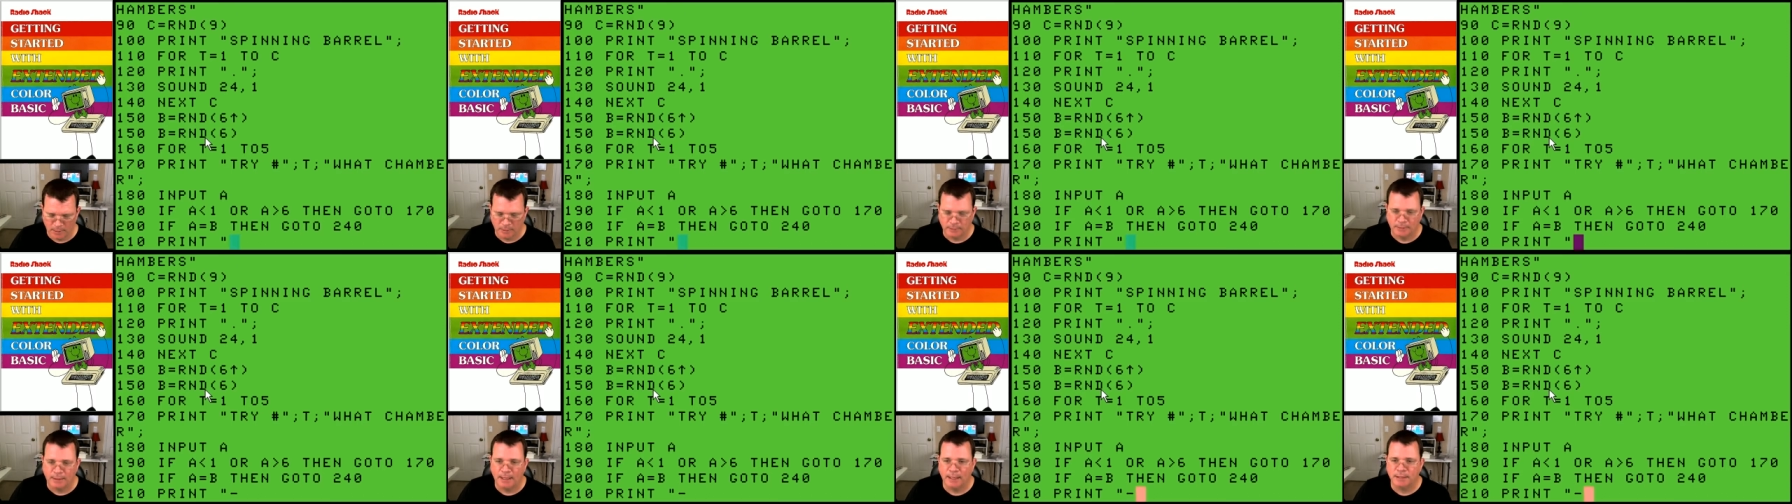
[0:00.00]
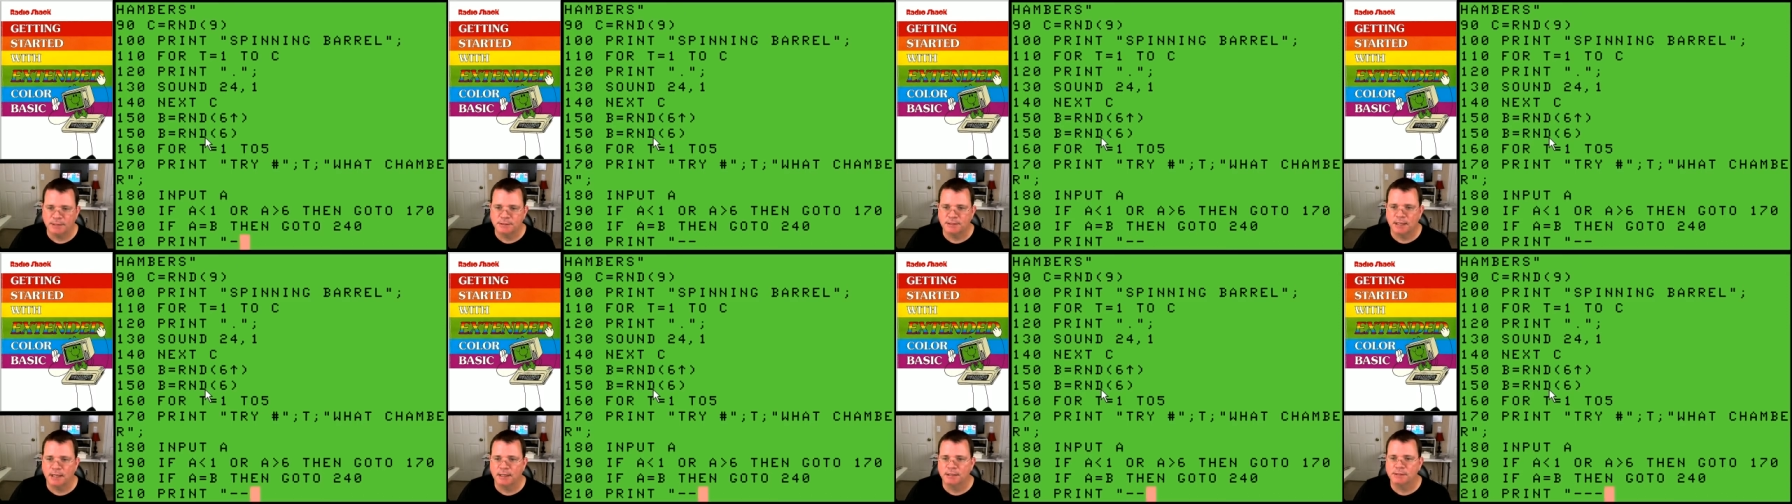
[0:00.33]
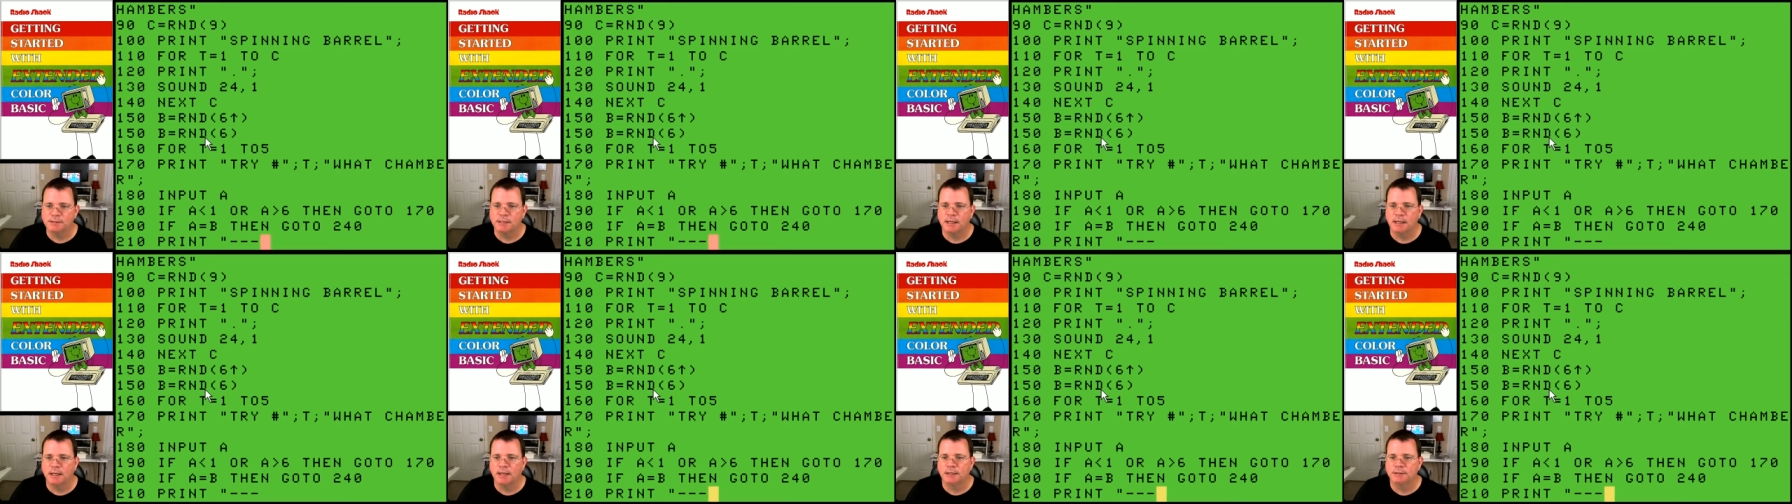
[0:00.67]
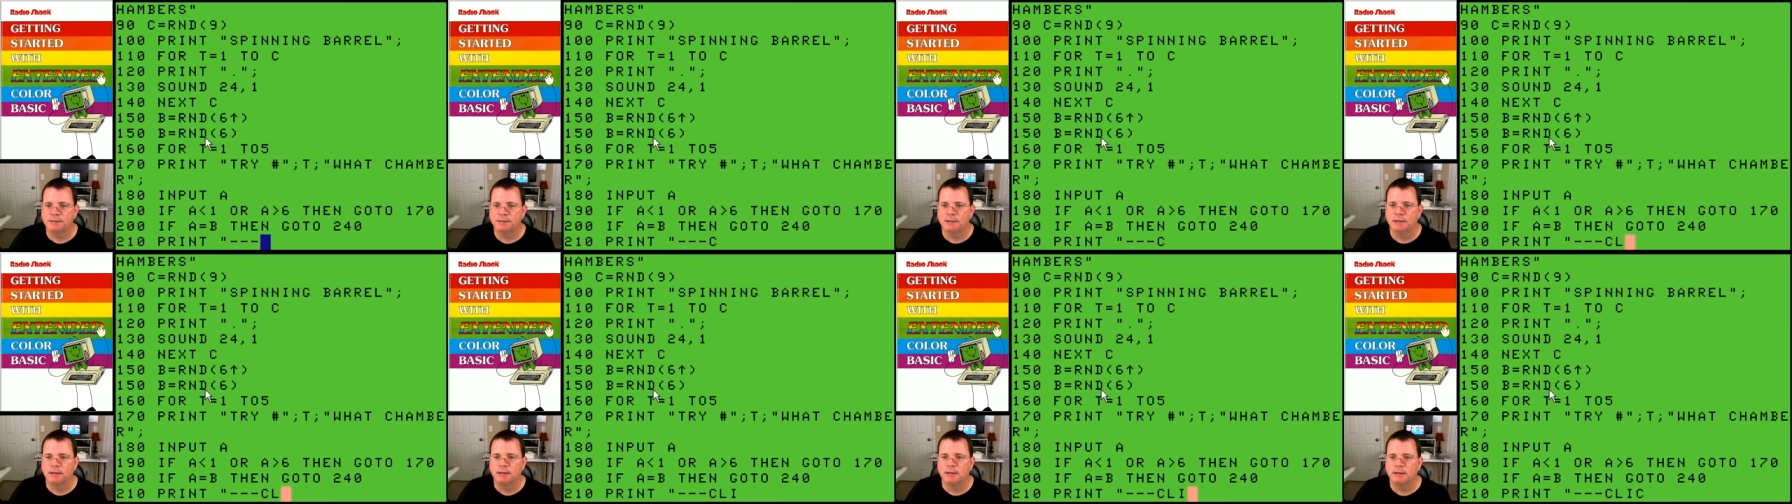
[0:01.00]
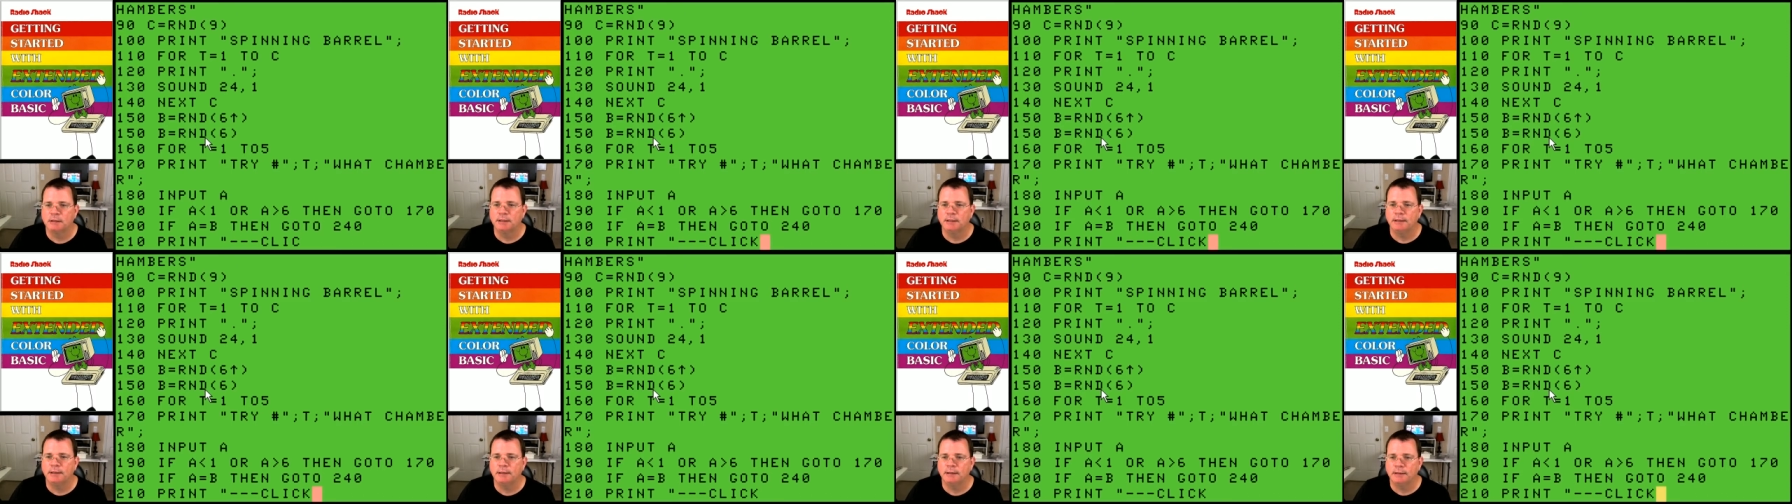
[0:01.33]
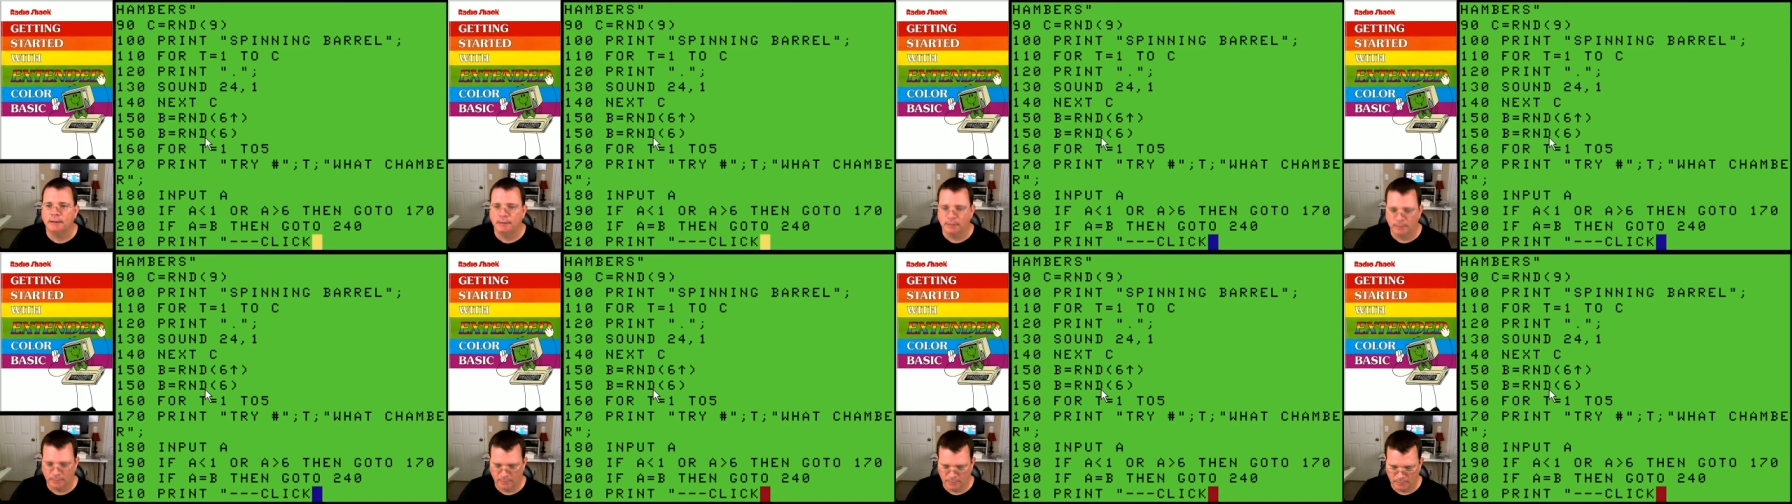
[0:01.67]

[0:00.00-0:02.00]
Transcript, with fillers: dash dash dash click